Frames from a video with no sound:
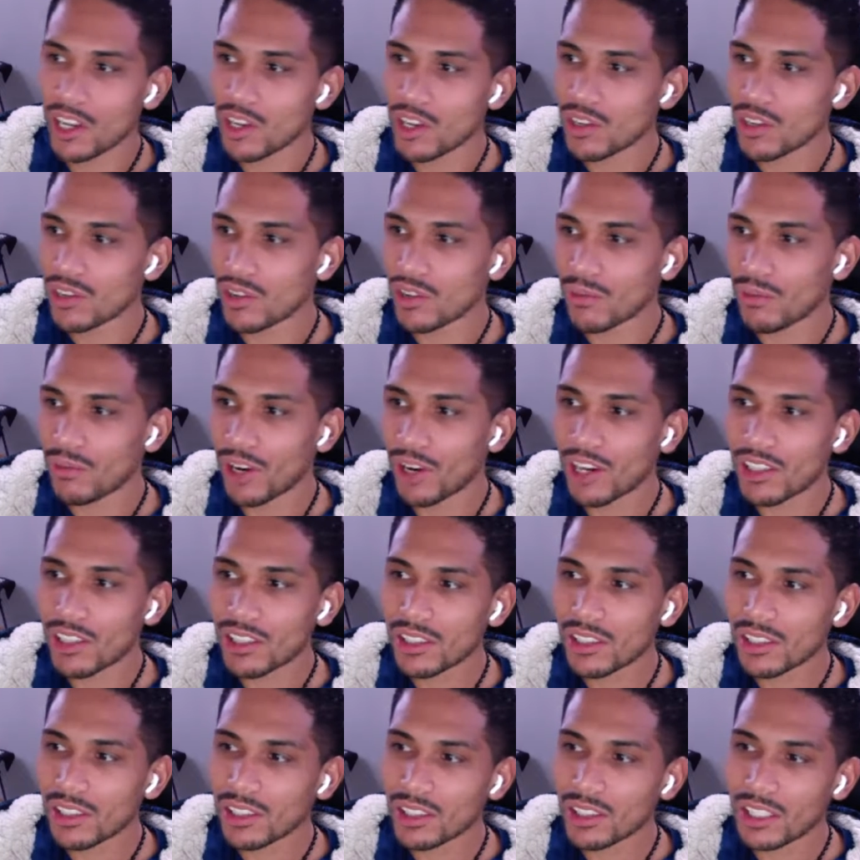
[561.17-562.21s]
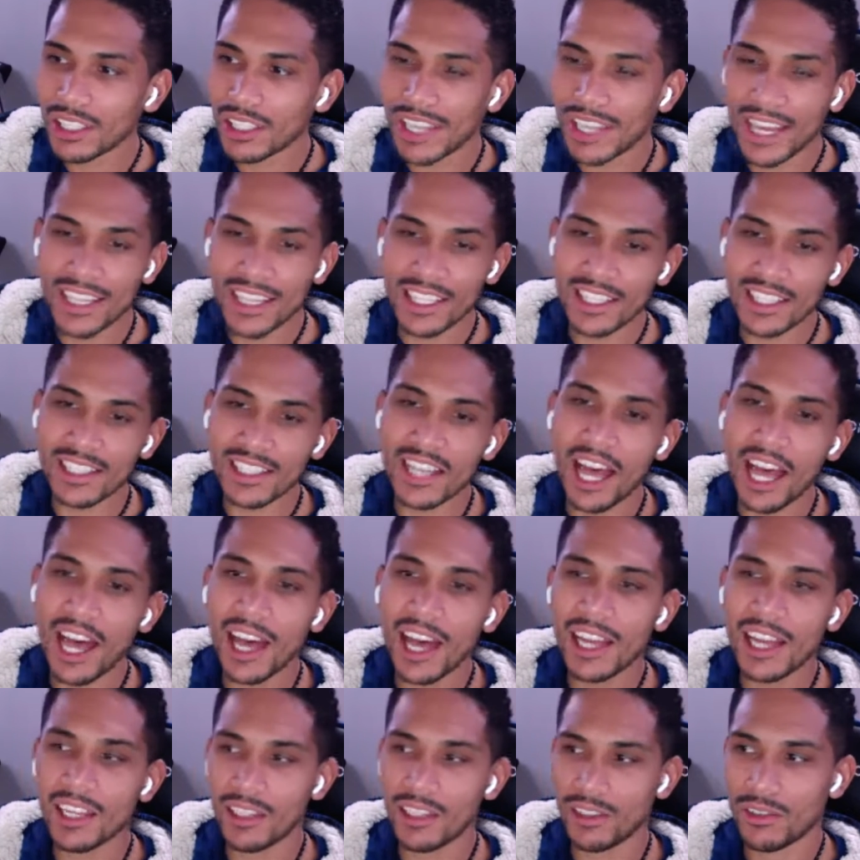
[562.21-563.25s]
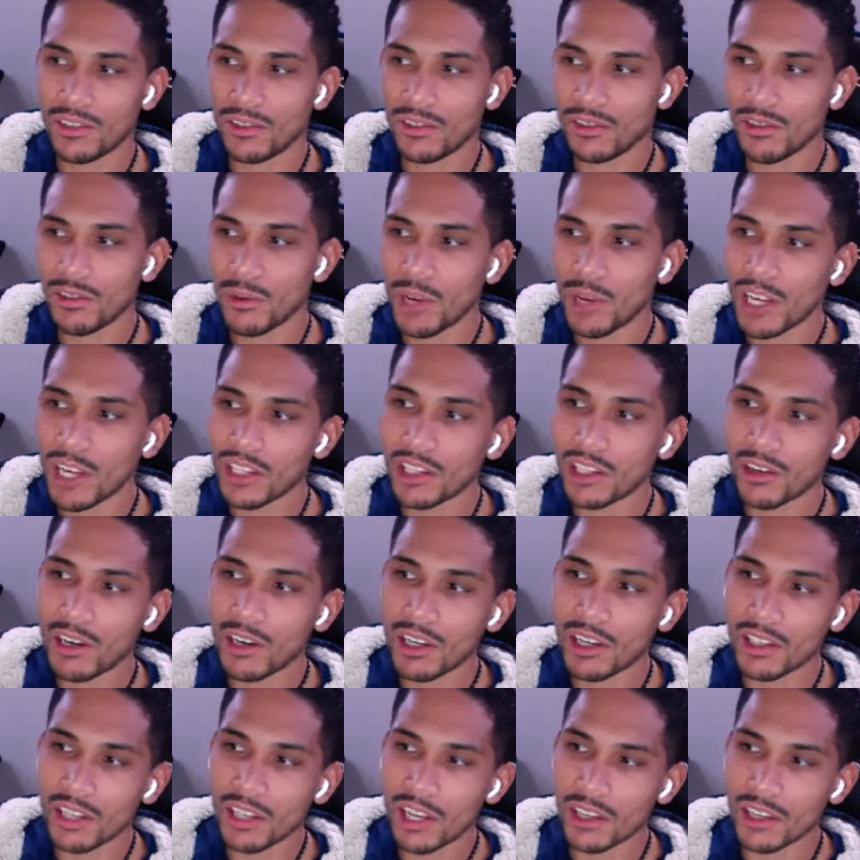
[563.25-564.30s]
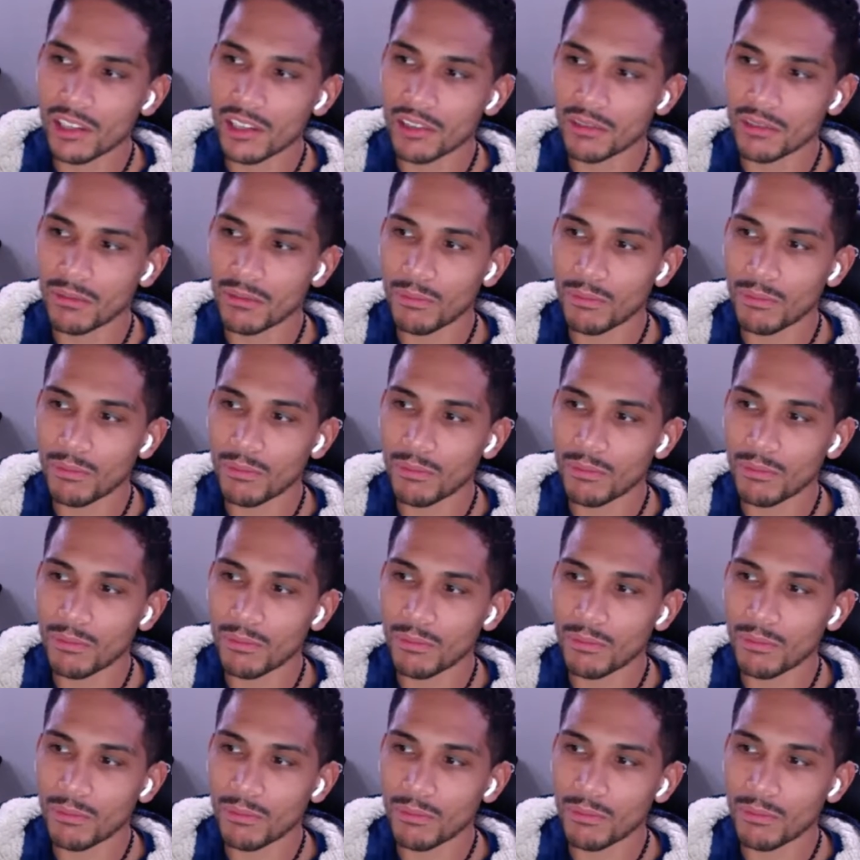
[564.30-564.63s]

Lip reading: So first, again, decide who gets to criticize you.